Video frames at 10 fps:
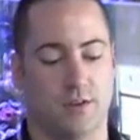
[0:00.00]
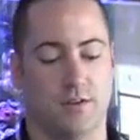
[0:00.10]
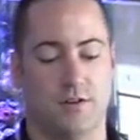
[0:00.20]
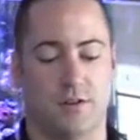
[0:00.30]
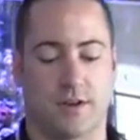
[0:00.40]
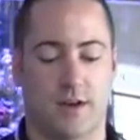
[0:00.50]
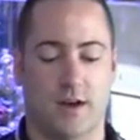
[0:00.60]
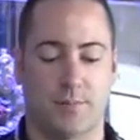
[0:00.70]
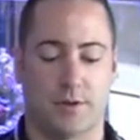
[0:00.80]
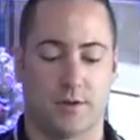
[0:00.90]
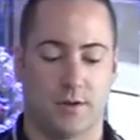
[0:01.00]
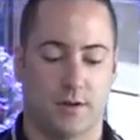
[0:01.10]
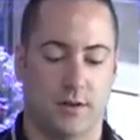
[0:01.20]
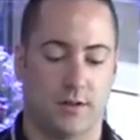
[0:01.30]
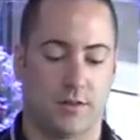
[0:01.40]
into your cap,
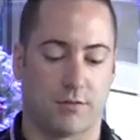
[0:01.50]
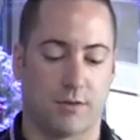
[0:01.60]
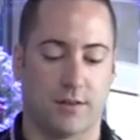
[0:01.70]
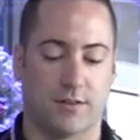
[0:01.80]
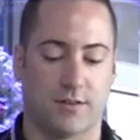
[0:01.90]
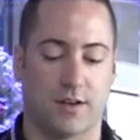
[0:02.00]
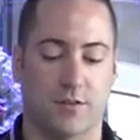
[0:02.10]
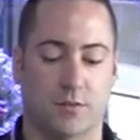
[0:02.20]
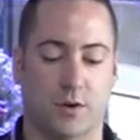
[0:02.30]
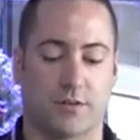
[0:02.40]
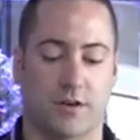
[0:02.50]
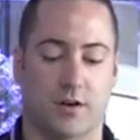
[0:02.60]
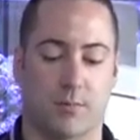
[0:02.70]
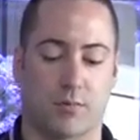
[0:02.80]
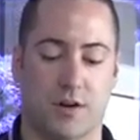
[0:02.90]
and then thread this on. This works like
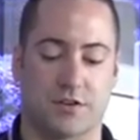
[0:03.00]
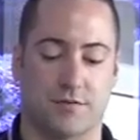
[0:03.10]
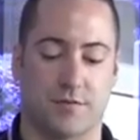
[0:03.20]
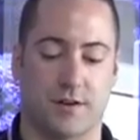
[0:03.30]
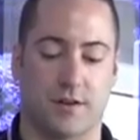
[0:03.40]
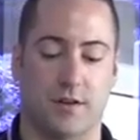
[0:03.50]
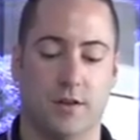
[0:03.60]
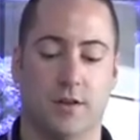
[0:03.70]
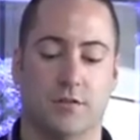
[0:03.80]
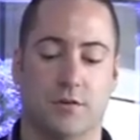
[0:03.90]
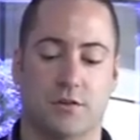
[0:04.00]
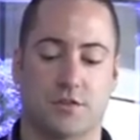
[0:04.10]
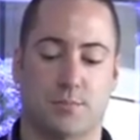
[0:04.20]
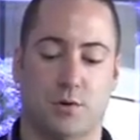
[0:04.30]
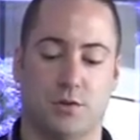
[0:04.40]
a compression fitting, so it
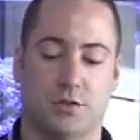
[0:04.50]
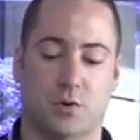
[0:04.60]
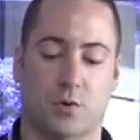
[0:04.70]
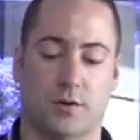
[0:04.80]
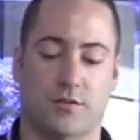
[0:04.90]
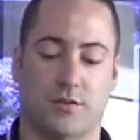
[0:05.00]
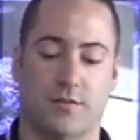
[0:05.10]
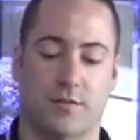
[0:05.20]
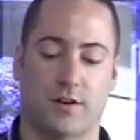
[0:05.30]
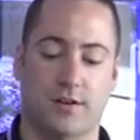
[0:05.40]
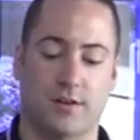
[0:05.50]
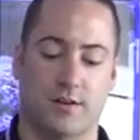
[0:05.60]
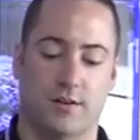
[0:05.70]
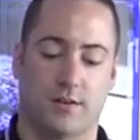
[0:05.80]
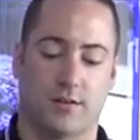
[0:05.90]
just pulls your quart sleeve tight
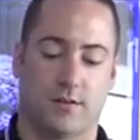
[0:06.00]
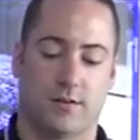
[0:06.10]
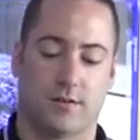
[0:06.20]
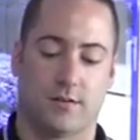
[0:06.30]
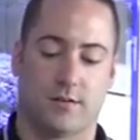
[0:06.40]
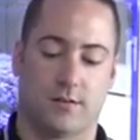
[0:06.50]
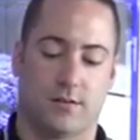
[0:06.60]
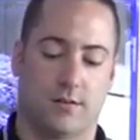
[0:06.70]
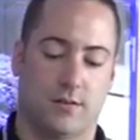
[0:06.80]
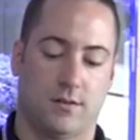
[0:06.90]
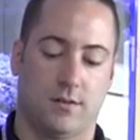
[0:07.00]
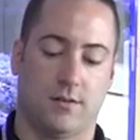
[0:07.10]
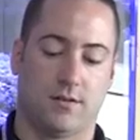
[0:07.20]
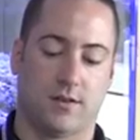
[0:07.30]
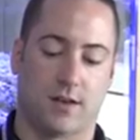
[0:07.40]

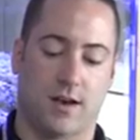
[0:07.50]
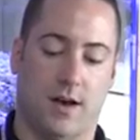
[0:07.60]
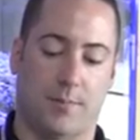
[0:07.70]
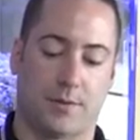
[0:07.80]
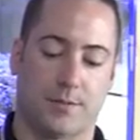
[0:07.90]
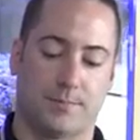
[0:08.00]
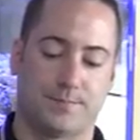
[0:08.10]
into the cap